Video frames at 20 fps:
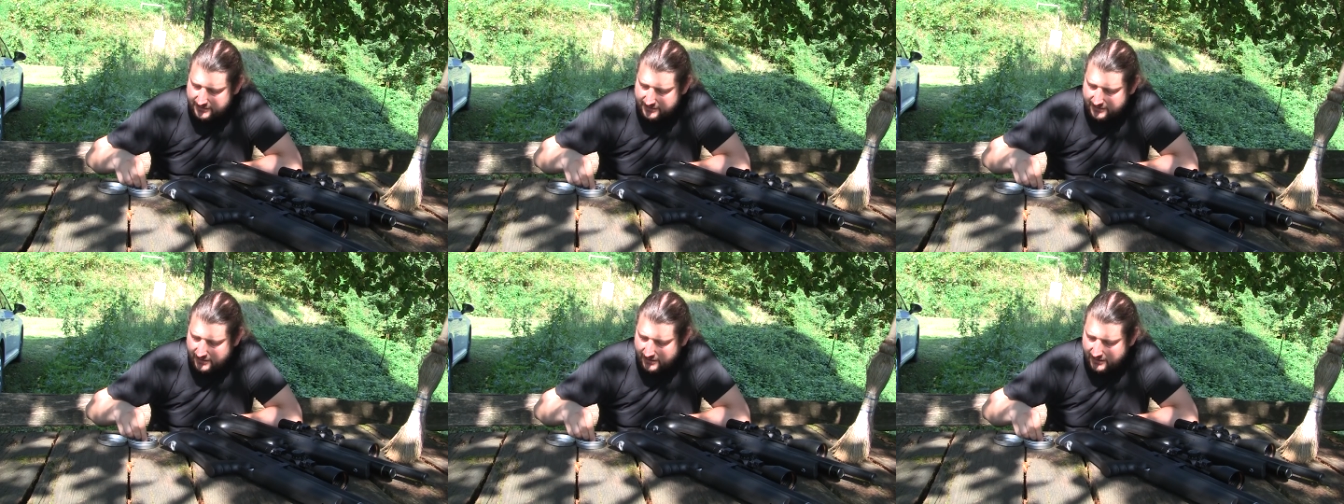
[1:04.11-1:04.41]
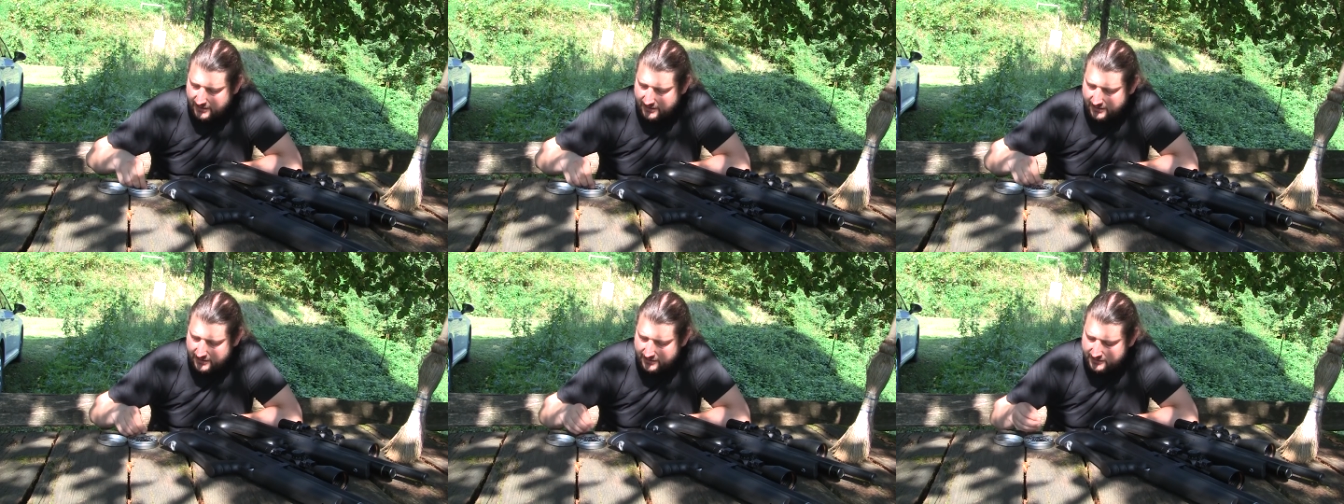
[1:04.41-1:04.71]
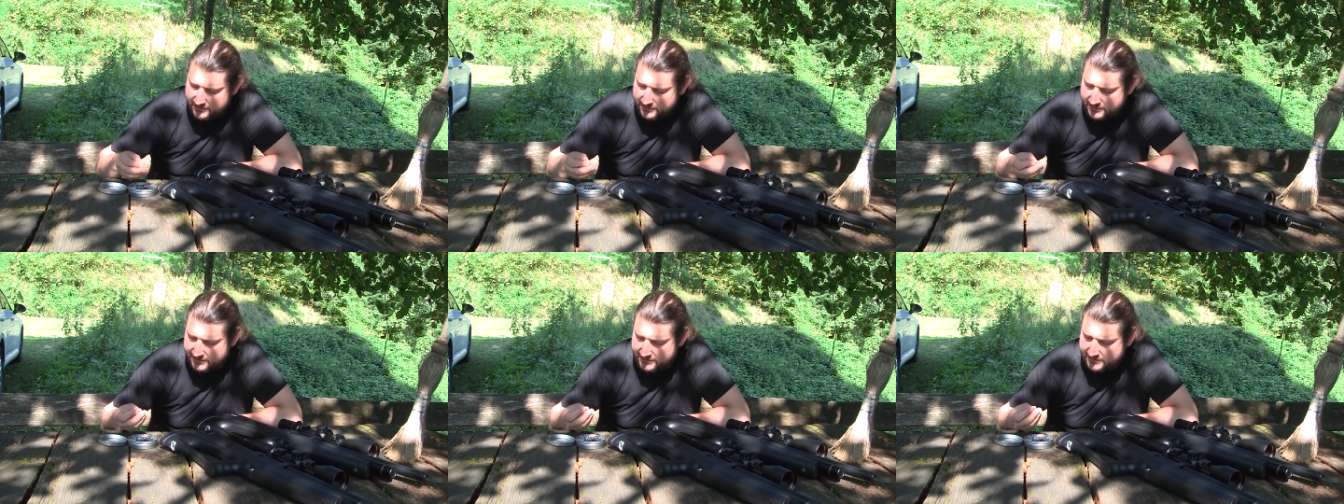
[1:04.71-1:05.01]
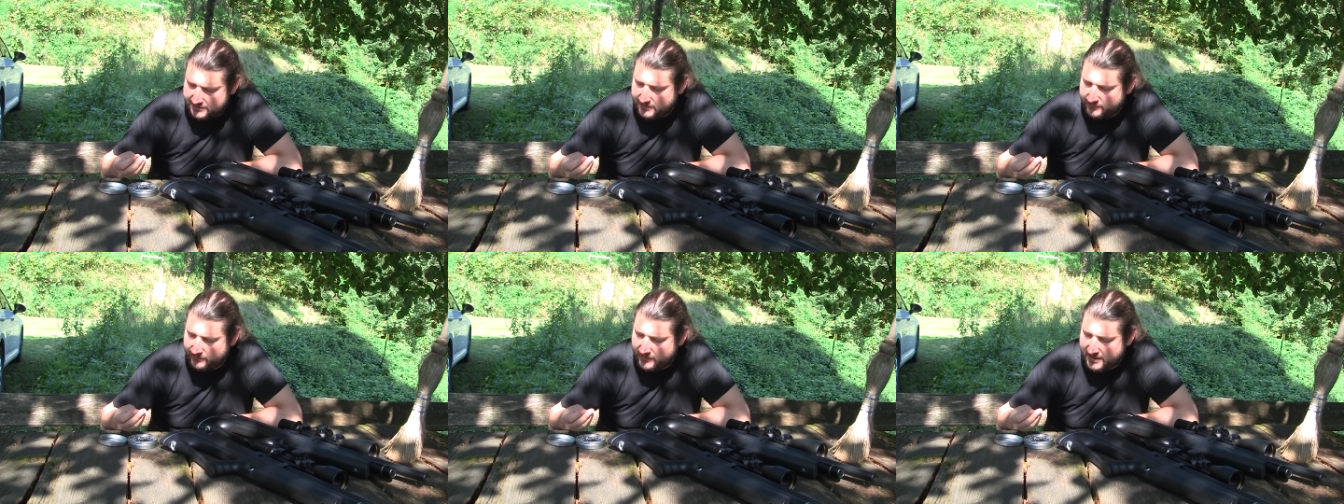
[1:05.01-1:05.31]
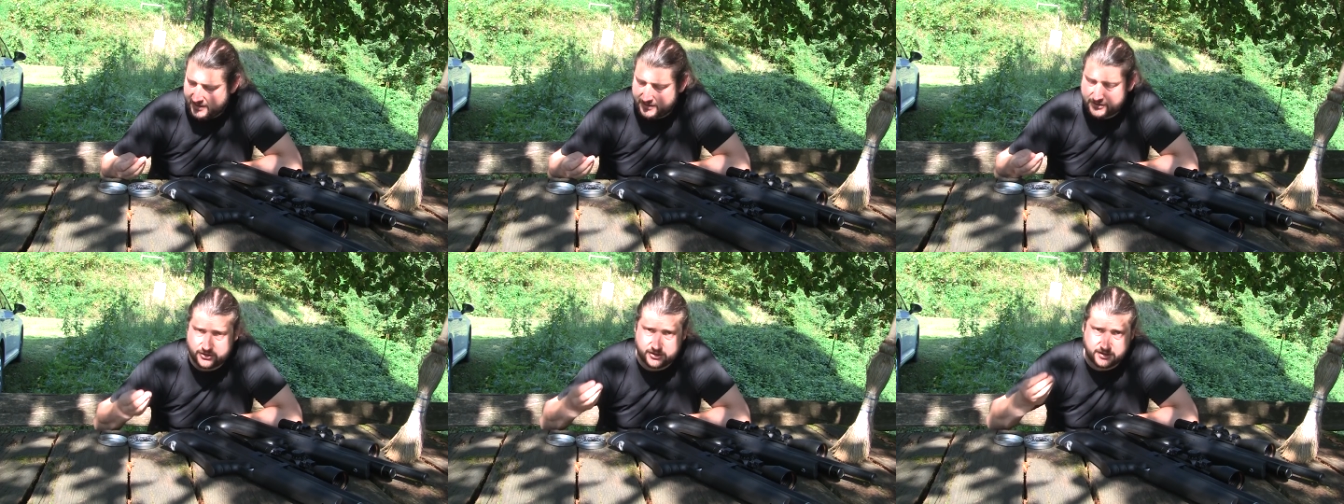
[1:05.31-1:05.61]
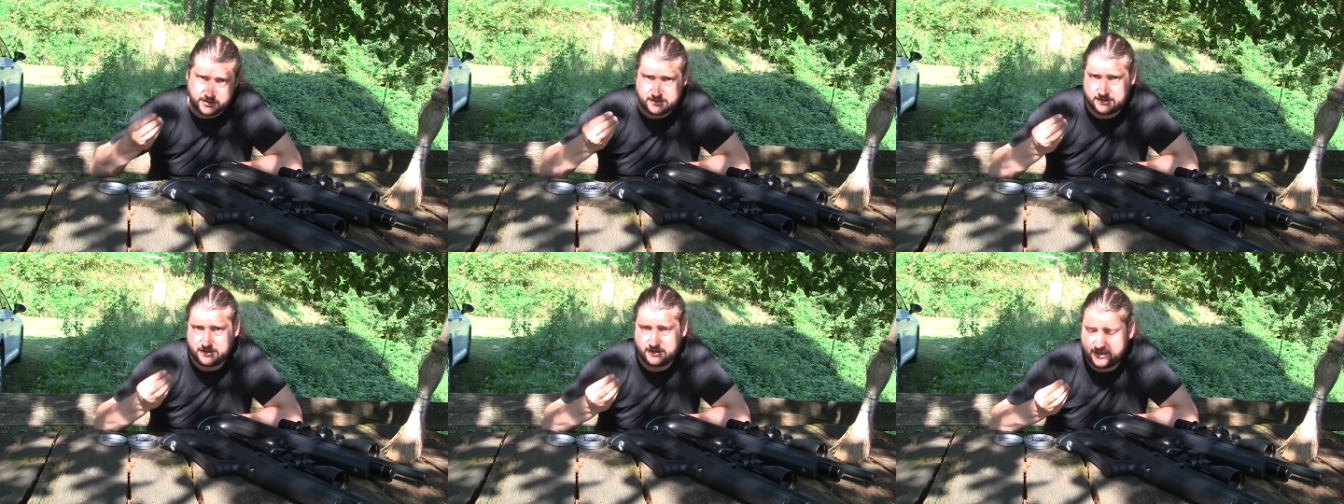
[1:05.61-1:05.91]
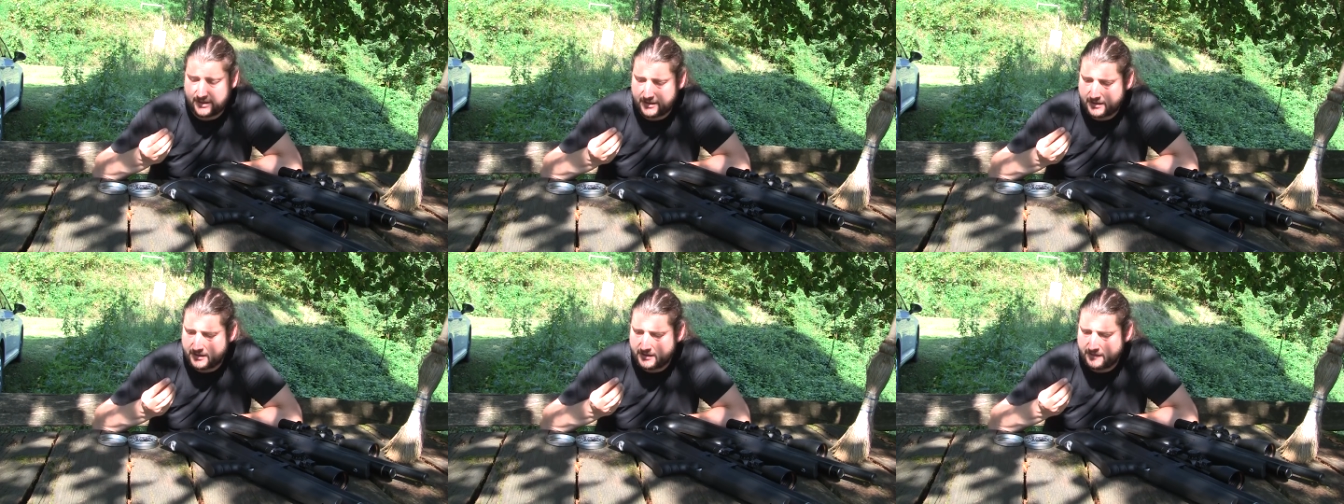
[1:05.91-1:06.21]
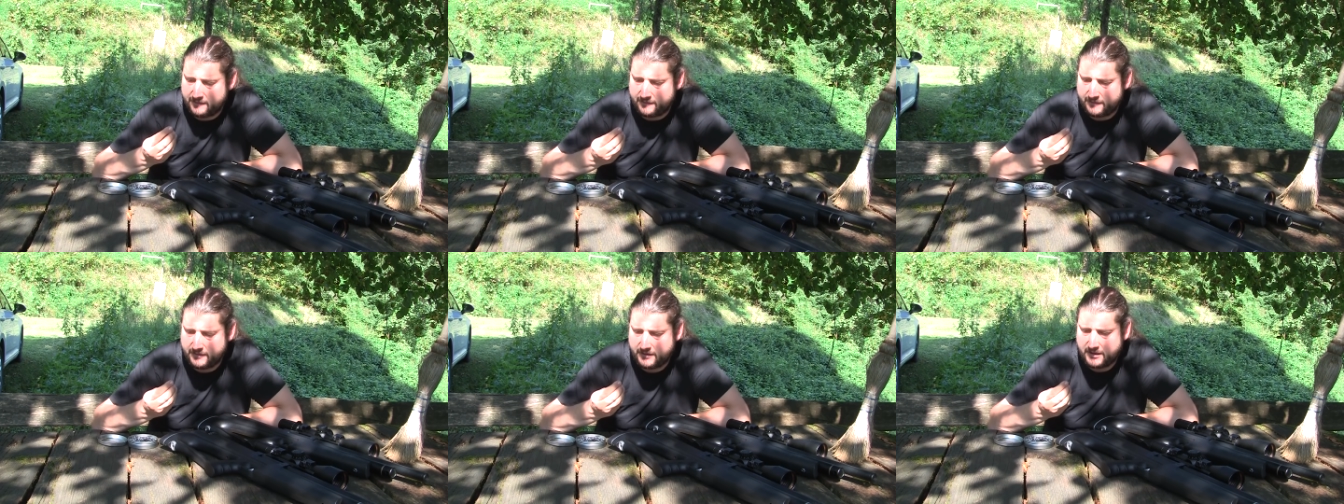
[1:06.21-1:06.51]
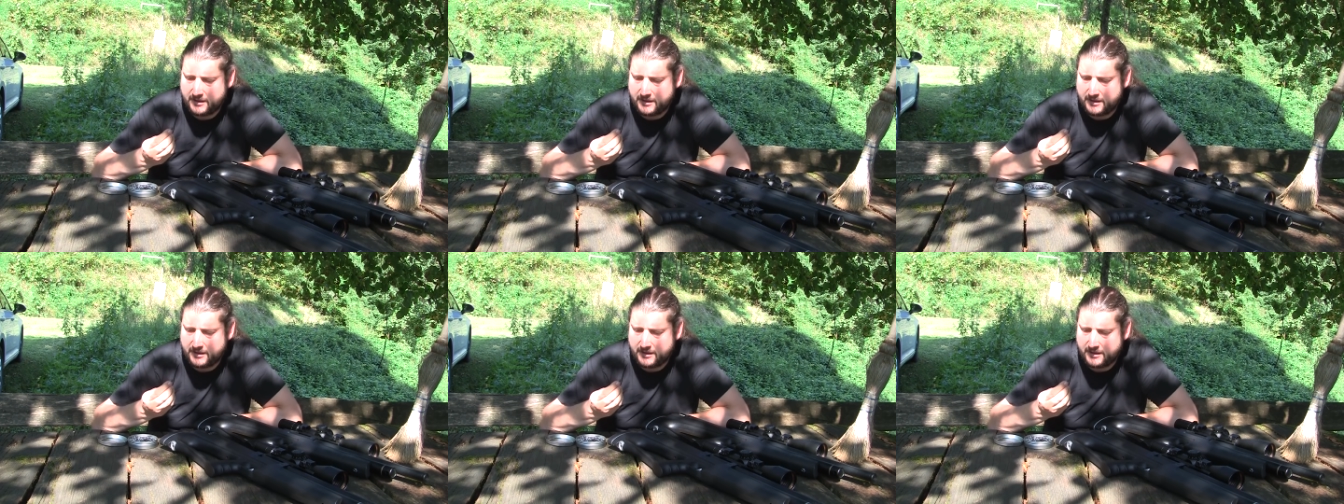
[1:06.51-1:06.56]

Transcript: Uh, these dimensions that I give